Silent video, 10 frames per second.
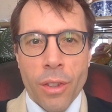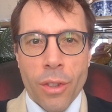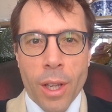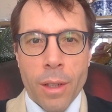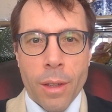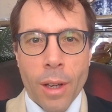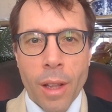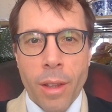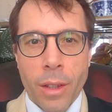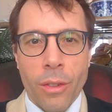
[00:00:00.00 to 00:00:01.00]
I said, I
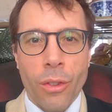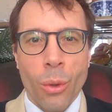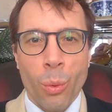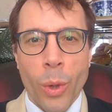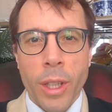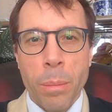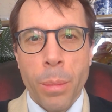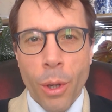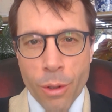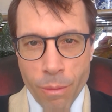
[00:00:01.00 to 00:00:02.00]
think this is all really
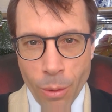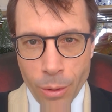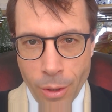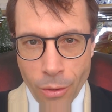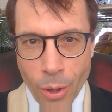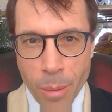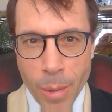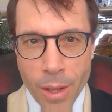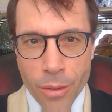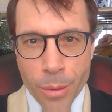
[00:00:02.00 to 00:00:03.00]
beautiful discrete
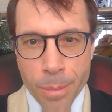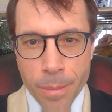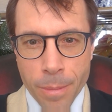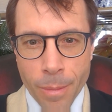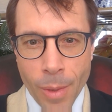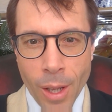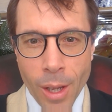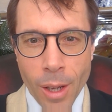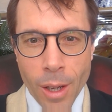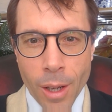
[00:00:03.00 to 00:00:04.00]
maths.
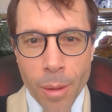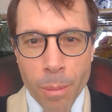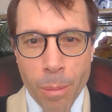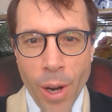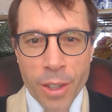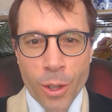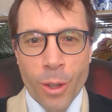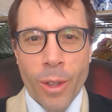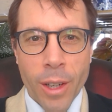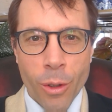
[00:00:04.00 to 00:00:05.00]

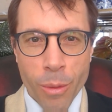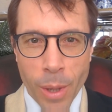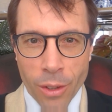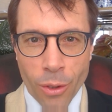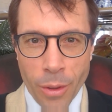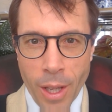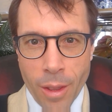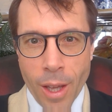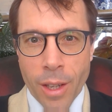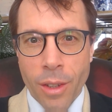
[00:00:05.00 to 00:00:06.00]
Practical algorithmics, on the
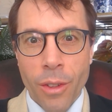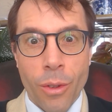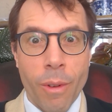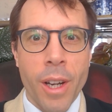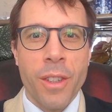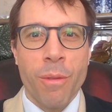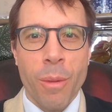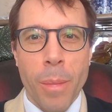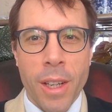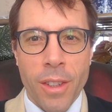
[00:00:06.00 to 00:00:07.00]
other hand, is a very
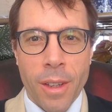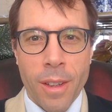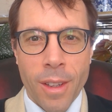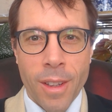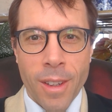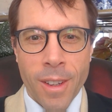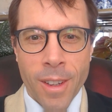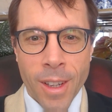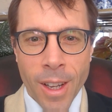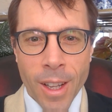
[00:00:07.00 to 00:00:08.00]
different matter.
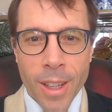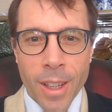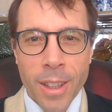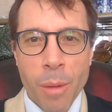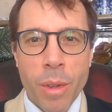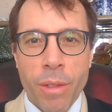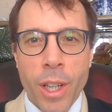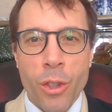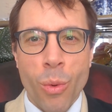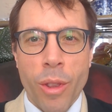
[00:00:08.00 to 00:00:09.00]
Let me
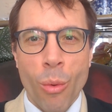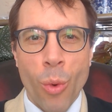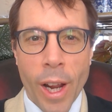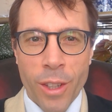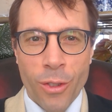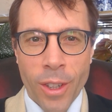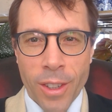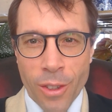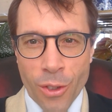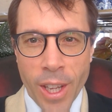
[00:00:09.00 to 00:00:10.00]
finish with a race
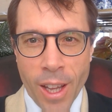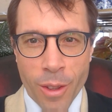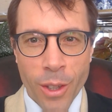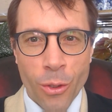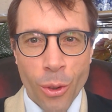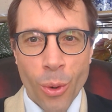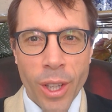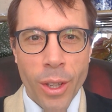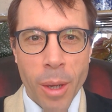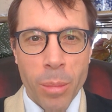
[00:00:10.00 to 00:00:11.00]
to see how these
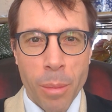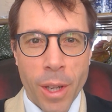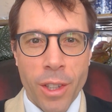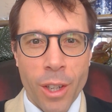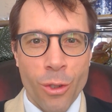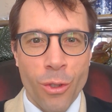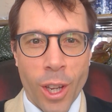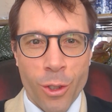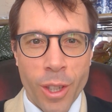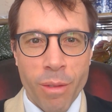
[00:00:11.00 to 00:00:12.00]
three implementations
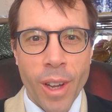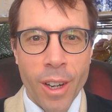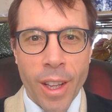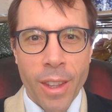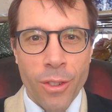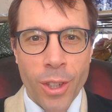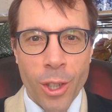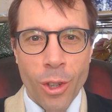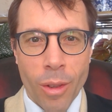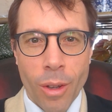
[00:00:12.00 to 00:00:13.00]
actually fare against
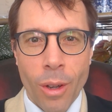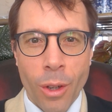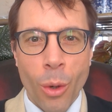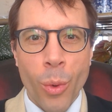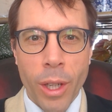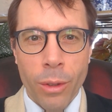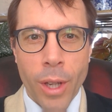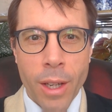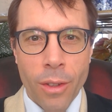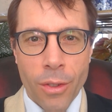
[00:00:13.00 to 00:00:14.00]
each other on a real
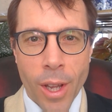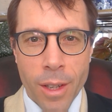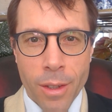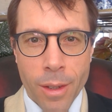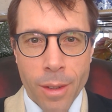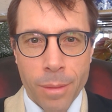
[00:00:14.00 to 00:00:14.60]
data set.